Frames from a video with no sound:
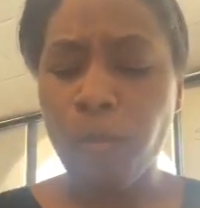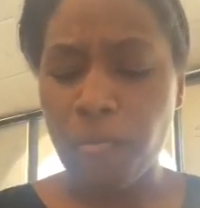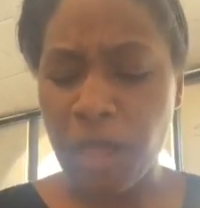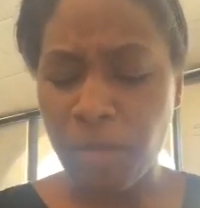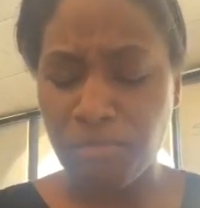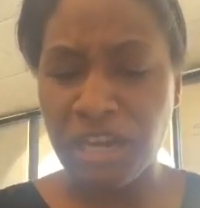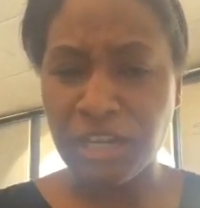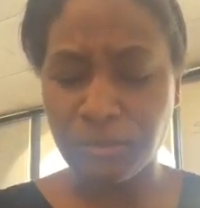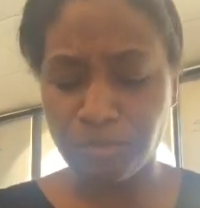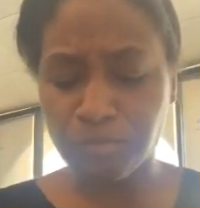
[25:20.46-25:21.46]
Not
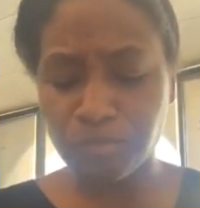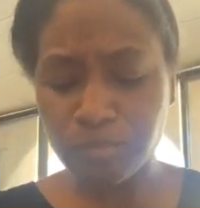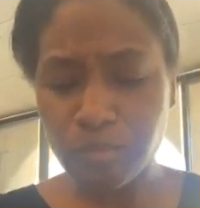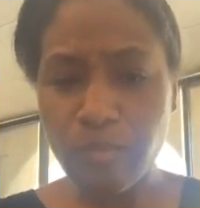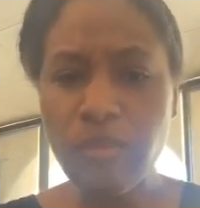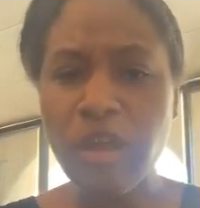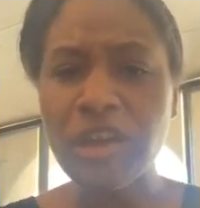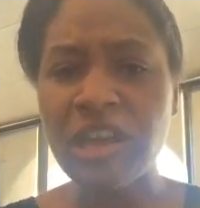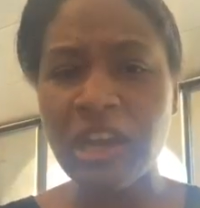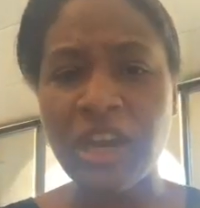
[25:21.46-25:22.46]
bad.
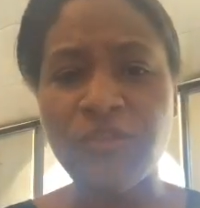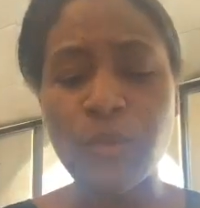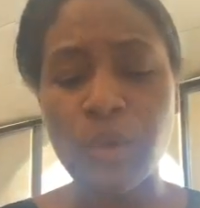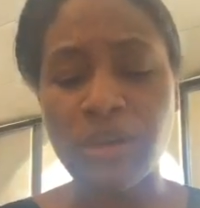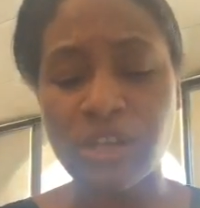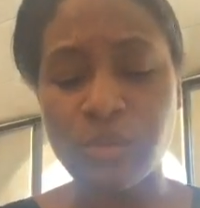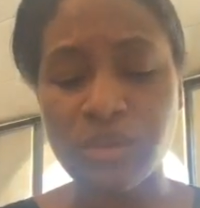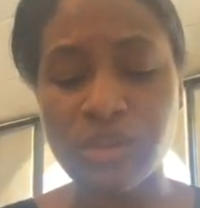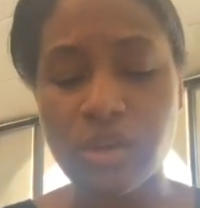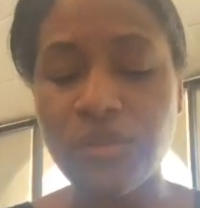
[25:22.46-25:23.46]
Again, everyone, this
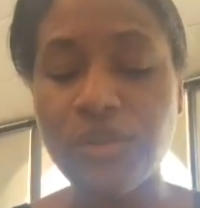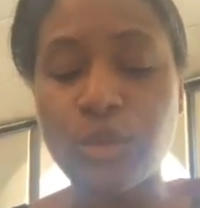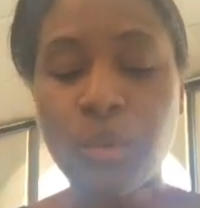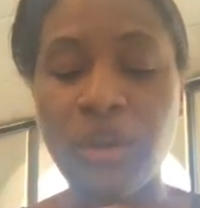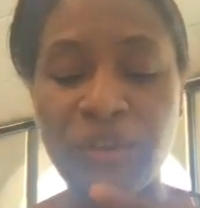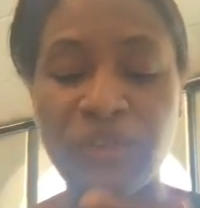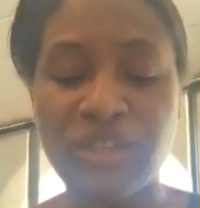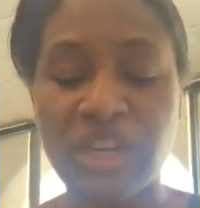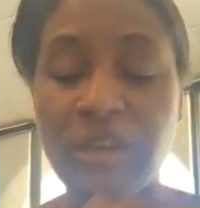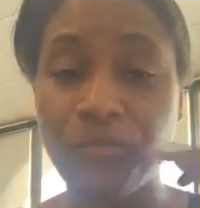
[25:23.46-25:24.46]
one is called the
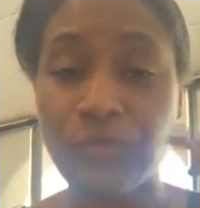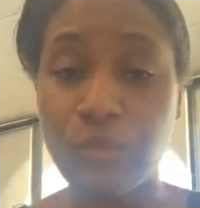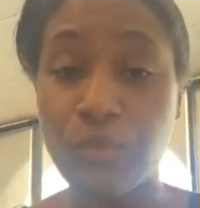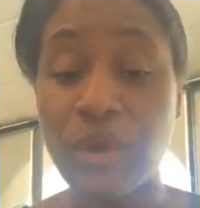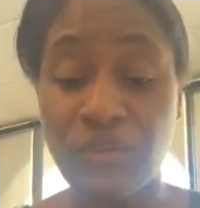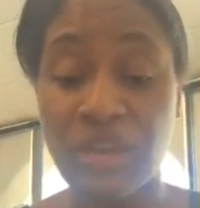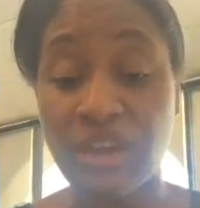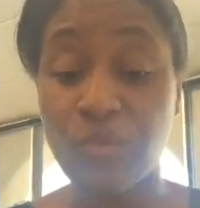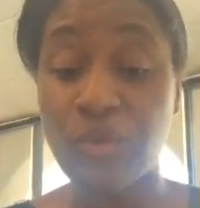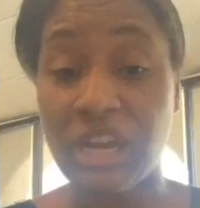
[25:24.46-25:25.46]
2015
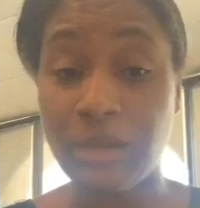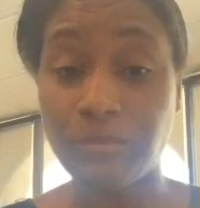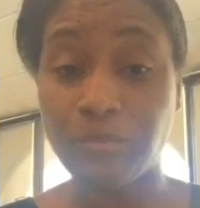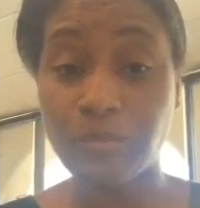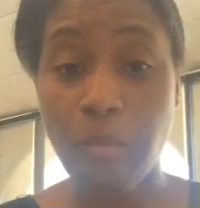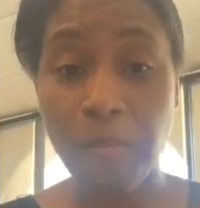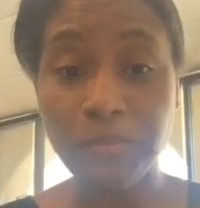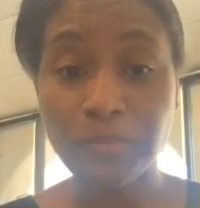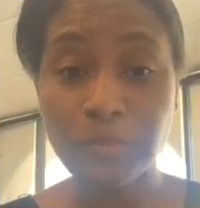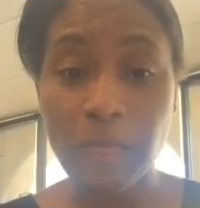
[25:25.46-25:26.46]
Roughneck Red.
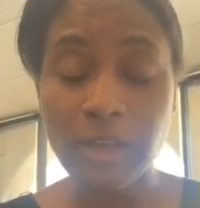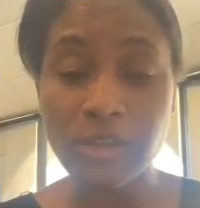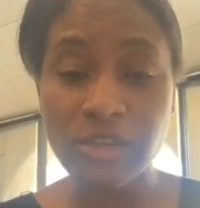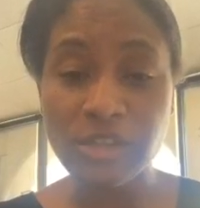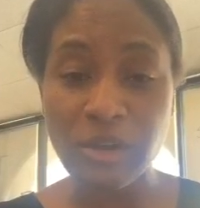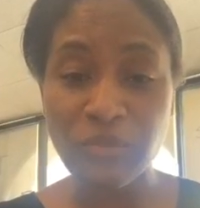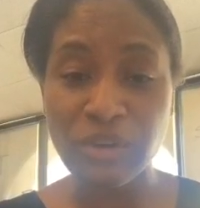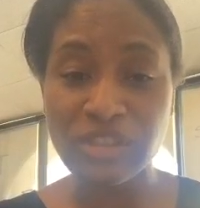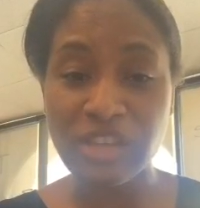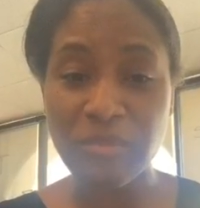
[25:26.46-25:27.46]
So this is my
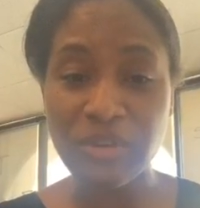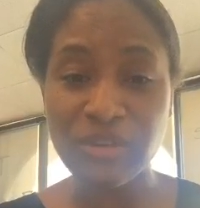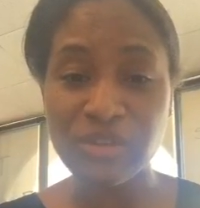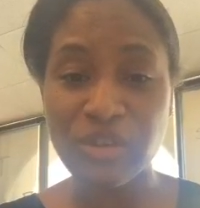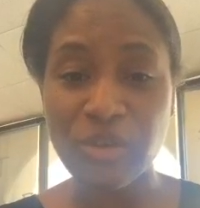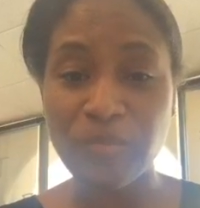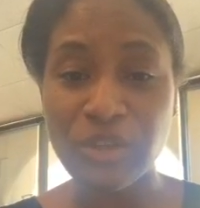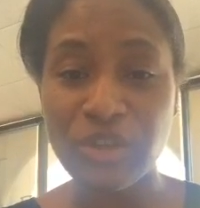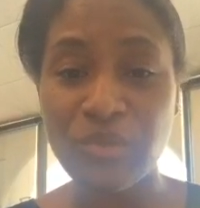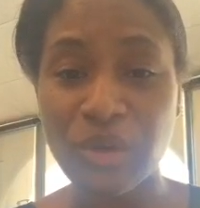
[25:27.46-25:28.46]
first time in your scope.
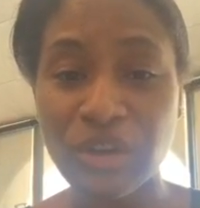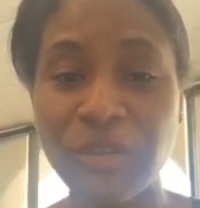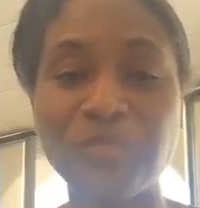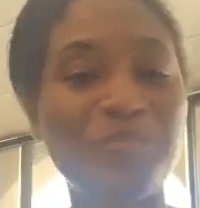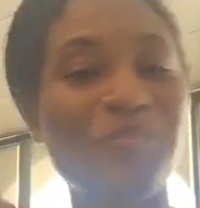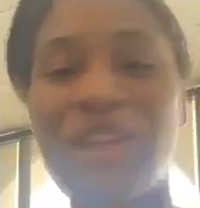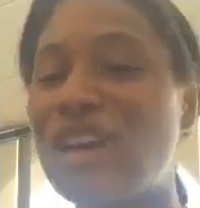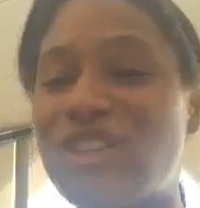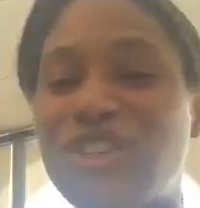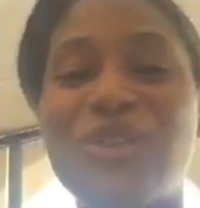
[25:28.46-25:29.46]
Do you work here?
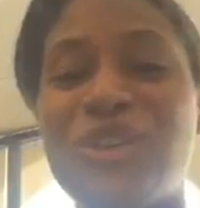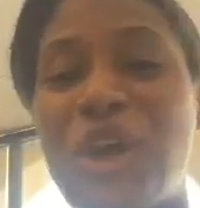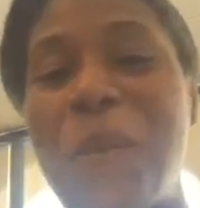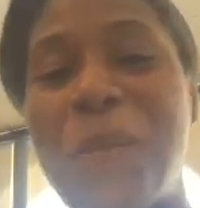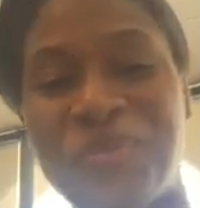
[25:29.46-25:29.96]
I sure don't.